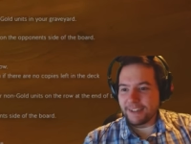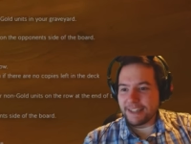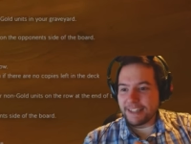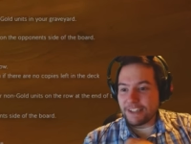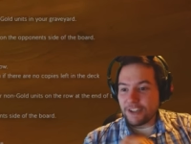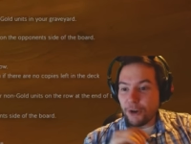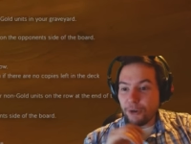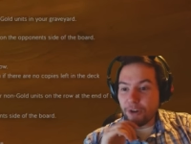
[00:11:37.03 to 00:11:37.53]

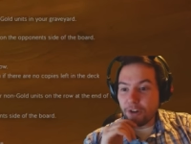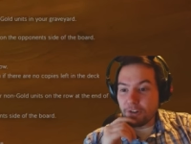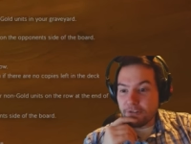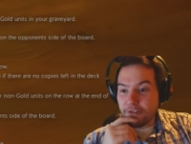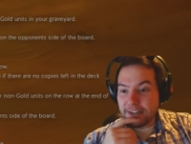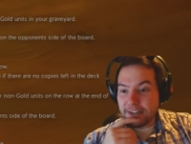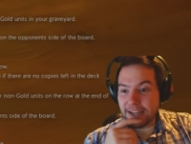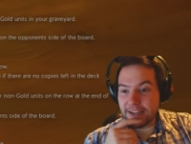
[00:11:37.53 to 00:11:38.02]
He's no
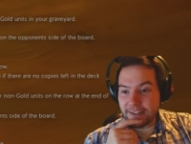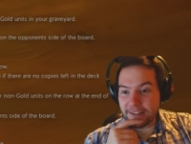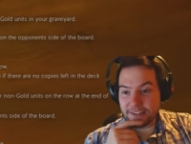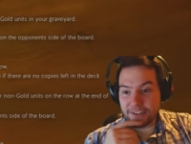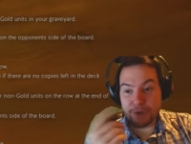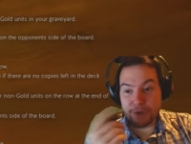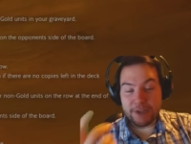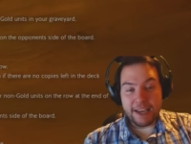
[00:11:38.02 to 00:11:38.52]
longer
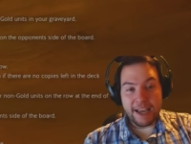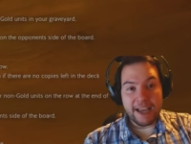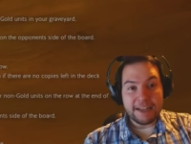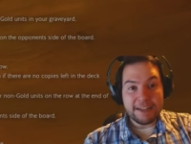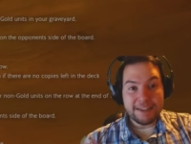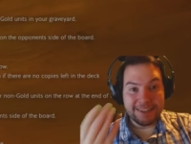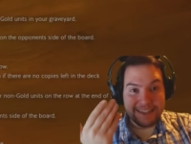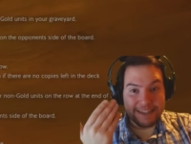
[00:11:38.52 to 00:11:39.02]
relentless, so you
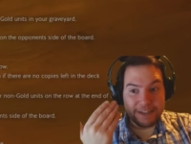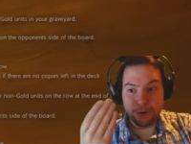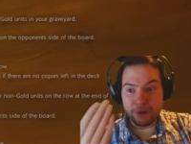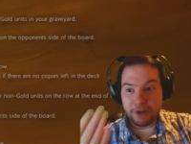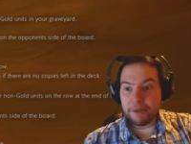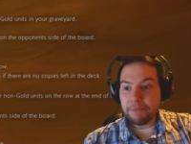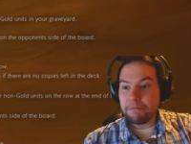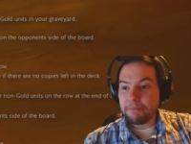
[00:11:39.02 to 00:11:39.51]
can
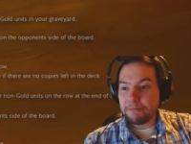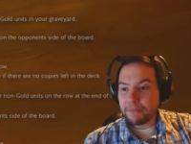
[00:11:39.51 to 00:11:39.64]
decoy him,